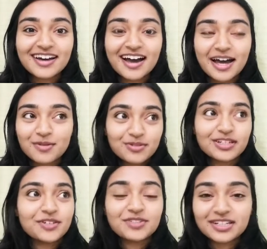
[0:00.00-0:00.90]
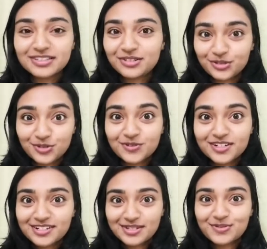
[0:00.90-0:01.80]
I believe that the
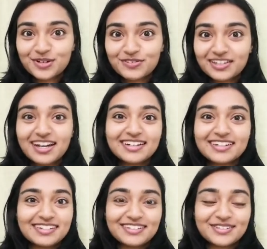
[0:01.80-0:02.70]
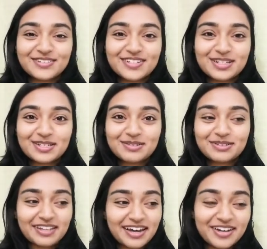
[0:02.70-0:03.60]
universe is one of that, and it's
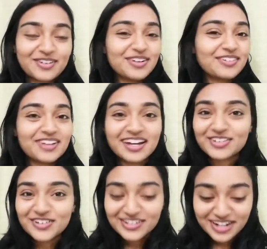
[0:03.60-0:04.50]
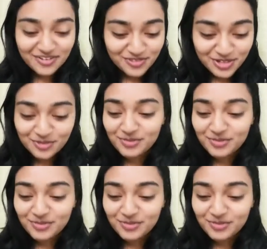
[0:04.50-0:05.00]
there right on track with